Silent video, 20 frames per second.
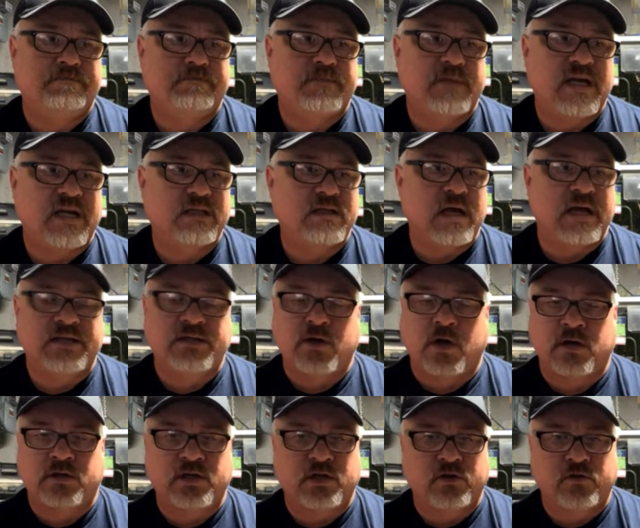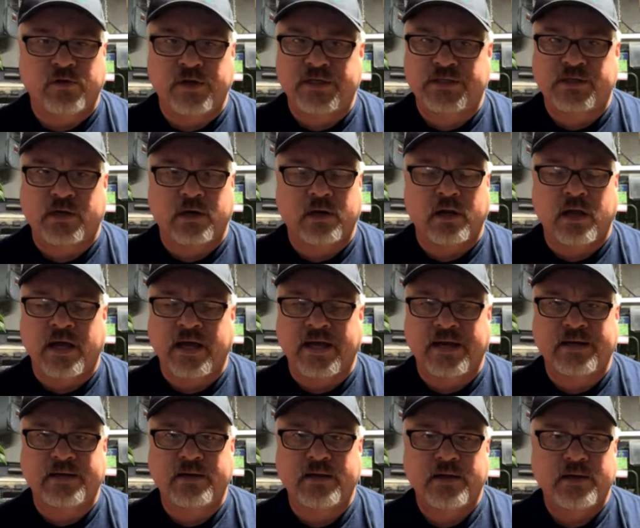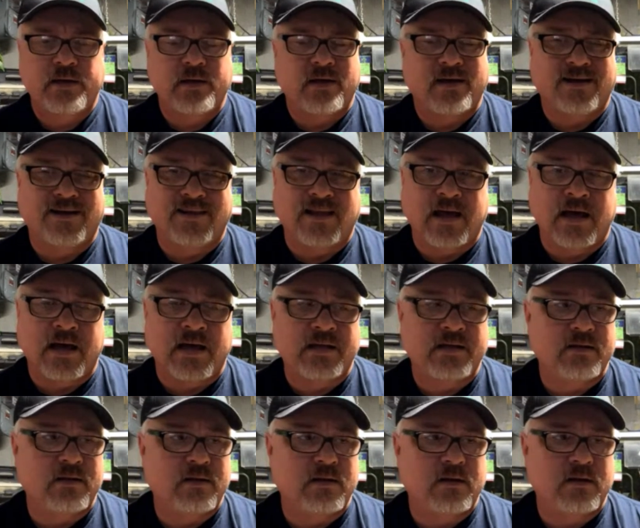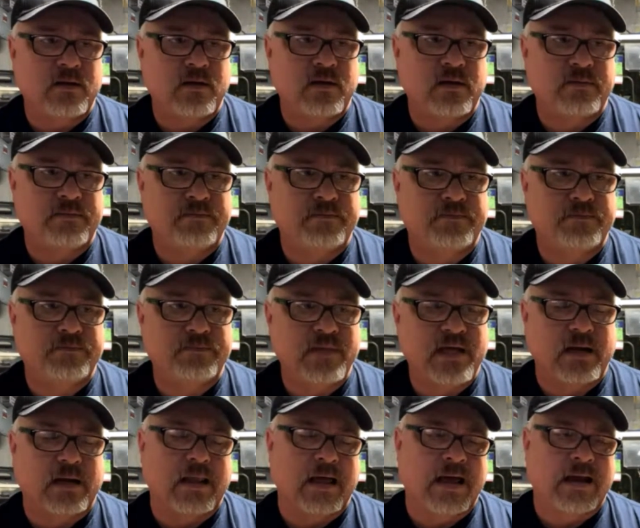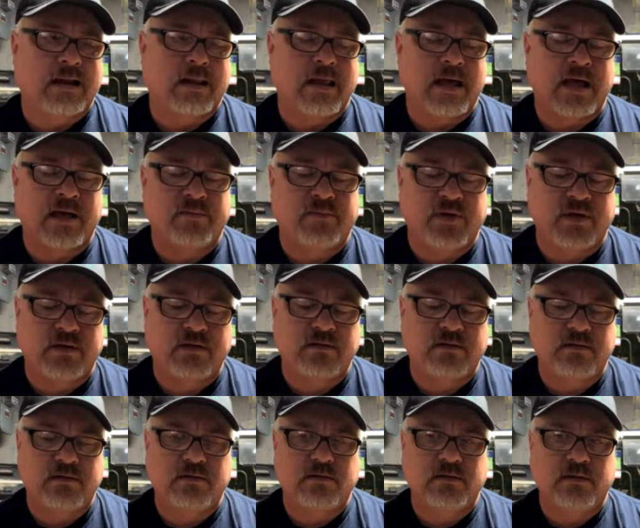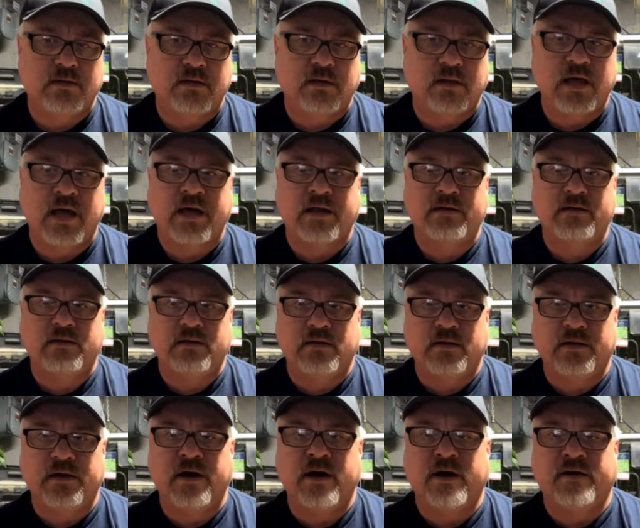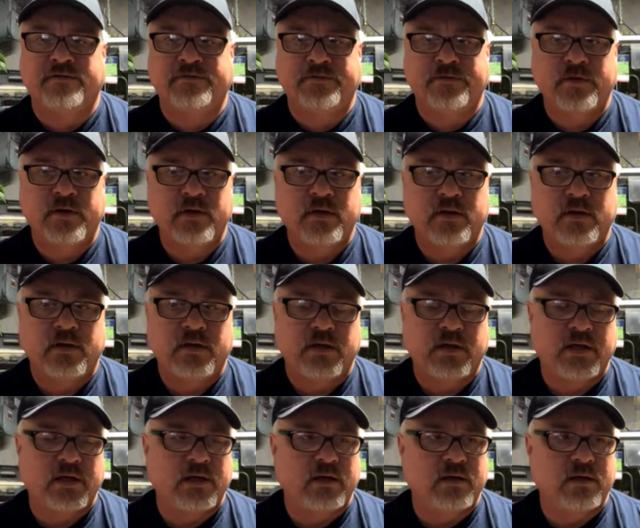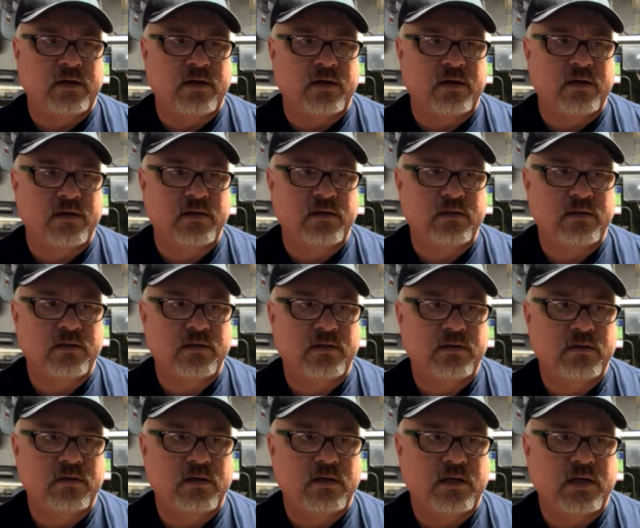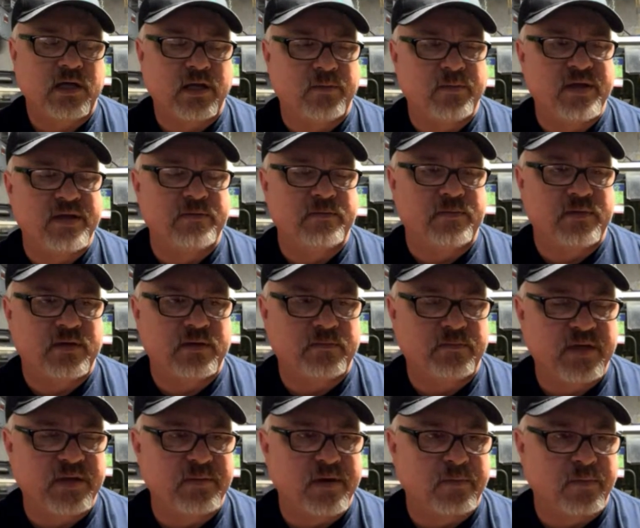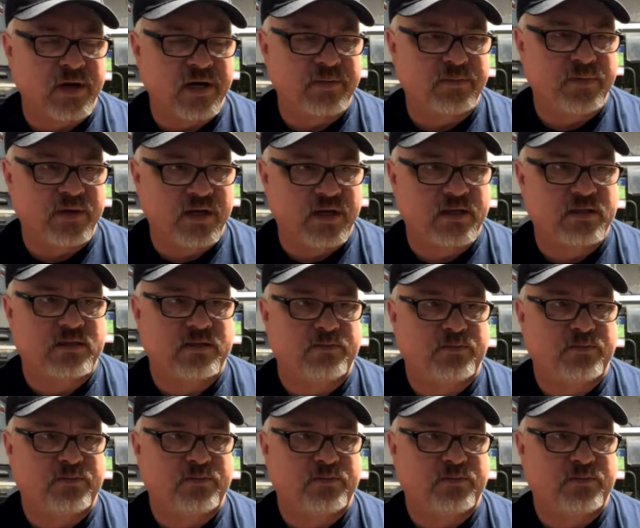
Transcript: I talked to Chris online a lot, not a lot, but a lot enough, and get to meet my buddy Biggs in